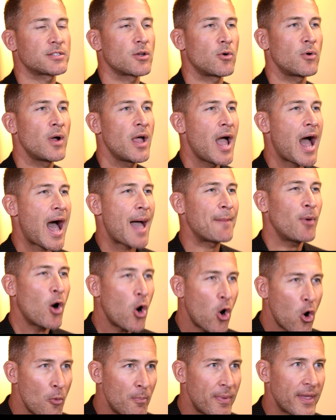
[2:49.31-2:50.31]
So I'm
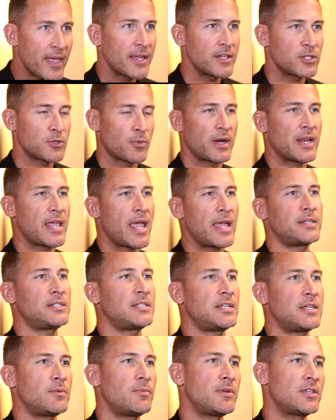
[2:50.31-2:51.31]
hoping in
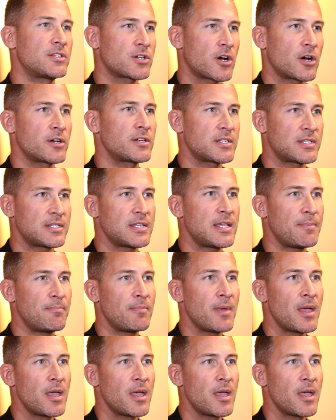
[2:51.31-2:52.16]
2018 we start to see